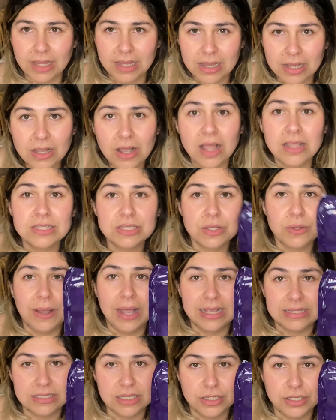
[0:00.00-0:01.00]
Costco
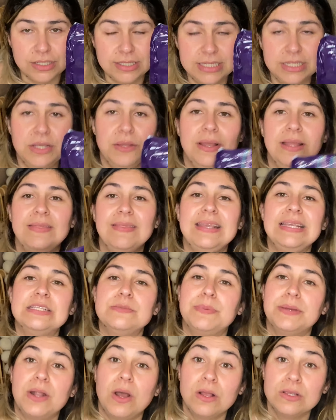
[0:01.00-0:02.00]
has a good deal on these,
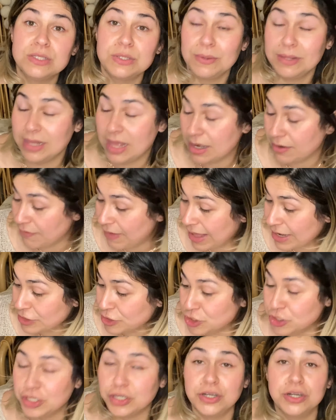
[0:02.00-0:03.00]
but also a lot of added
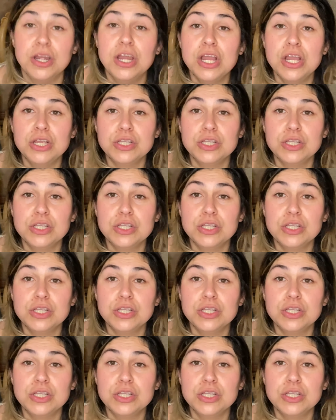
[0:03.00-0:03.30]
sugar.